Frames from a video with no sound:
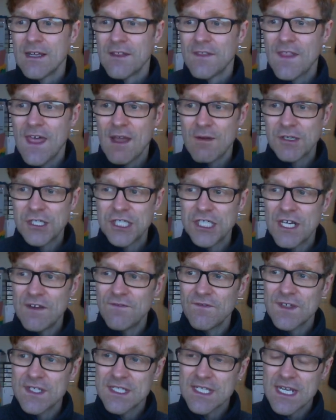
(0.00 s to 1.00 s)
there were
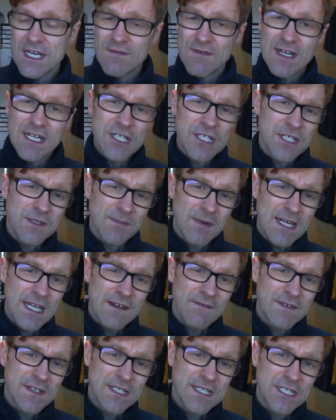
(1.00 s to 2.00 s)
shifts in religious
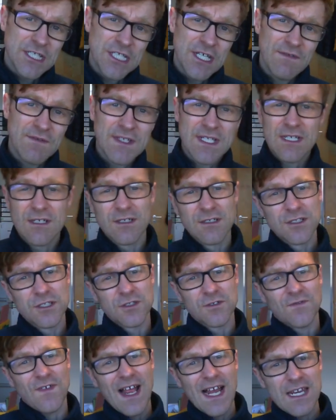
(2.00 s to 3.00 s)
beliefs, shifts in
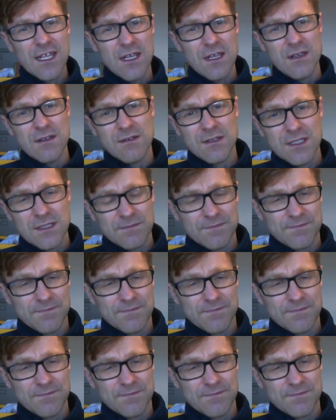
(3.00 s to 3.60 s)
cultural values,